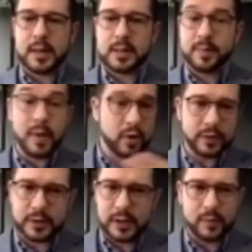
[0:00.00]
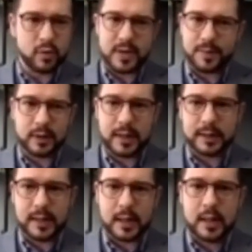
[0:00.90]
else, a member of a team or something like
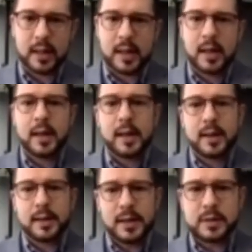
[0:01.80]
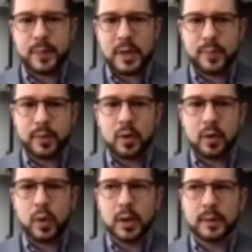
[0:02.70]
that, these people
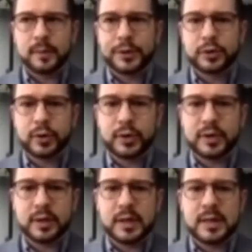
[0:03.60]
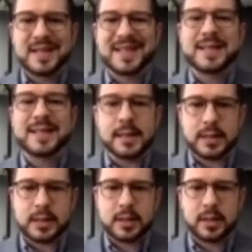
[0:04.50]
will intuitively
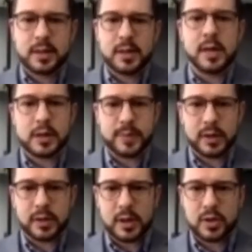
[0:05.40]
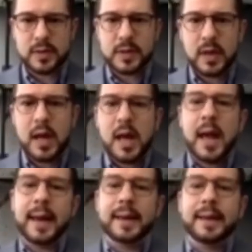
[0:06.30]
sense the expectations,
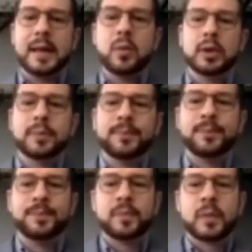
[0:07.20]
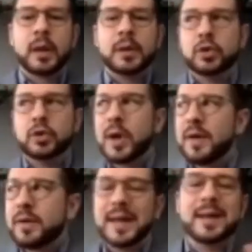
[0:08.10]
and they will do
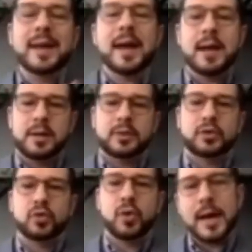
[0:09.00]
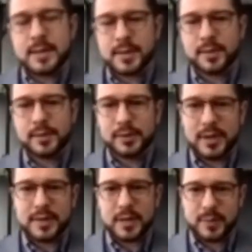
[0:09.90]
whatever they can to rise to
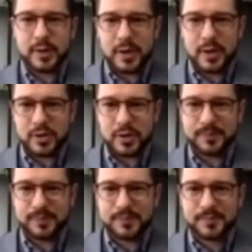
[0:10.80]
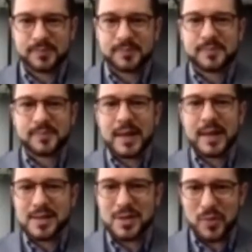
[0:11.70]
this expectation.
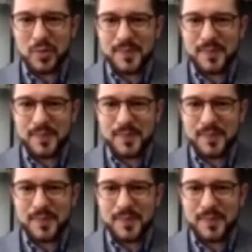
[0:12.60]
So,